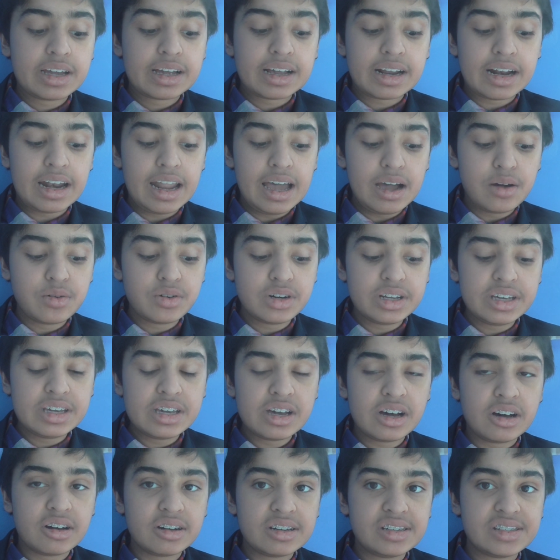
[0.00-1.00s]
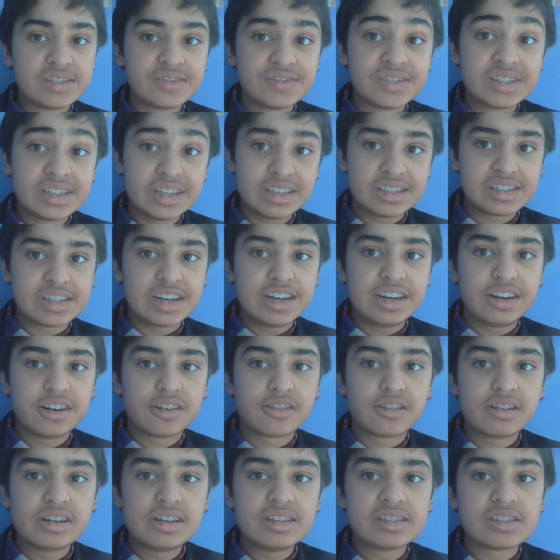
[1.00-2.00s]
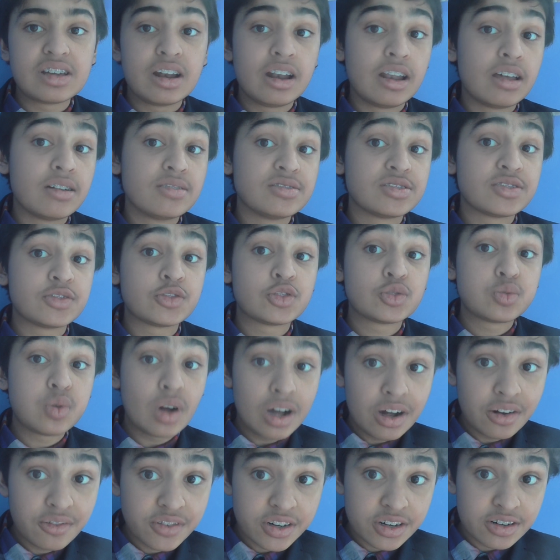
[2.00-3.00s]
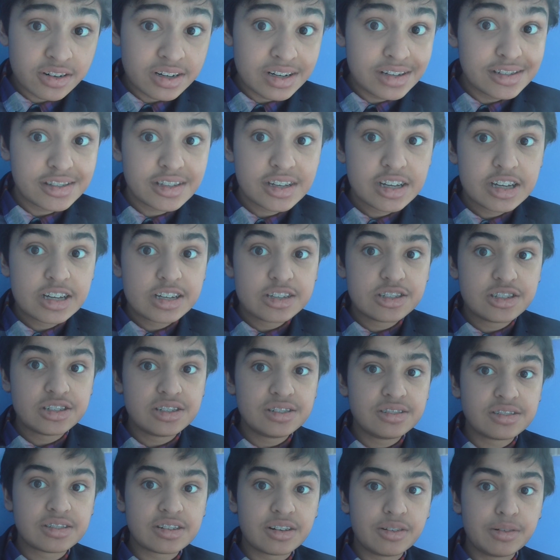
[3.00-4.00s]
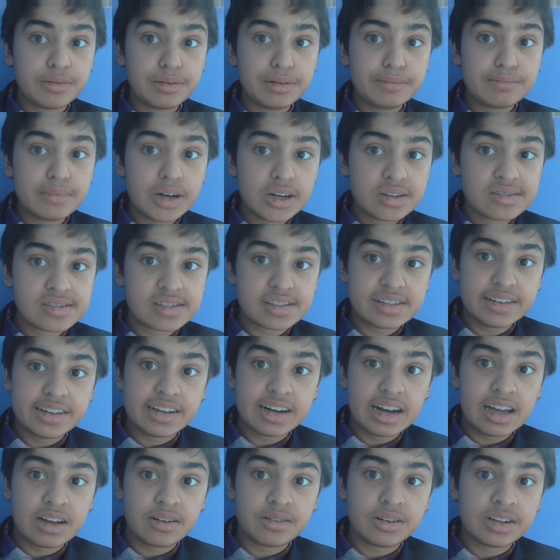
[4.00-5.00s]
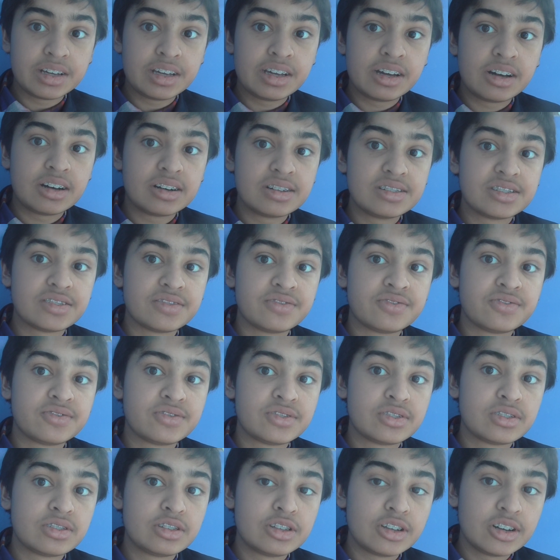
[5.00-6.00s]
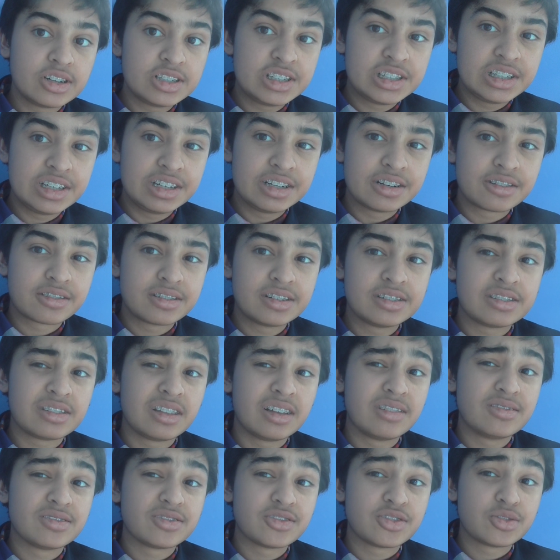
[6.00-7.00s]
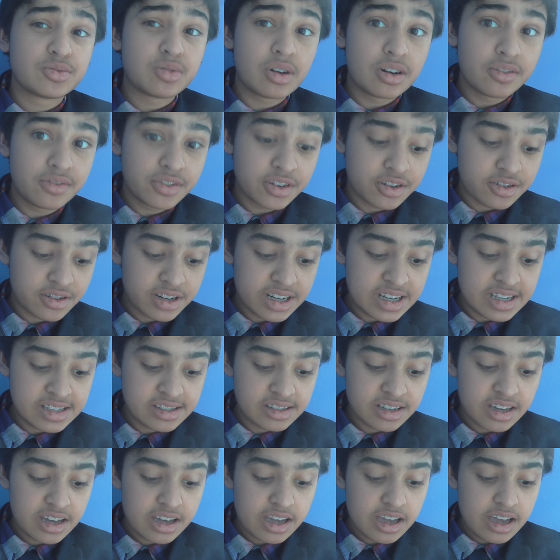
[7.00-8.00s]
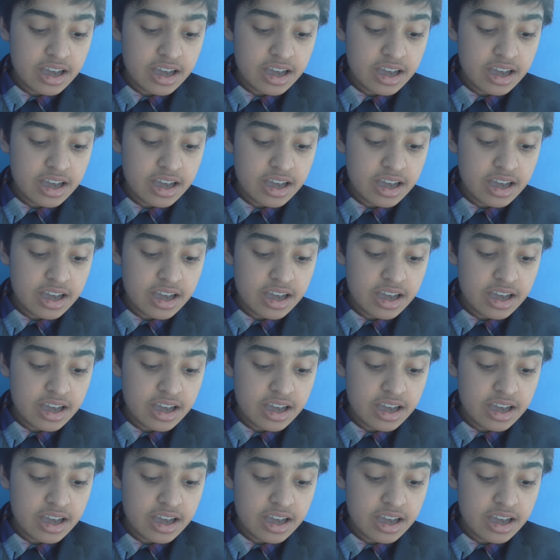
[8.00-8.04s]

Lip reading: cloudy, highs of 16 degrees, lows of 12 degrees. Tuesday will be mostly cloudy, highs of 19 degrees, lows of 12 degrees.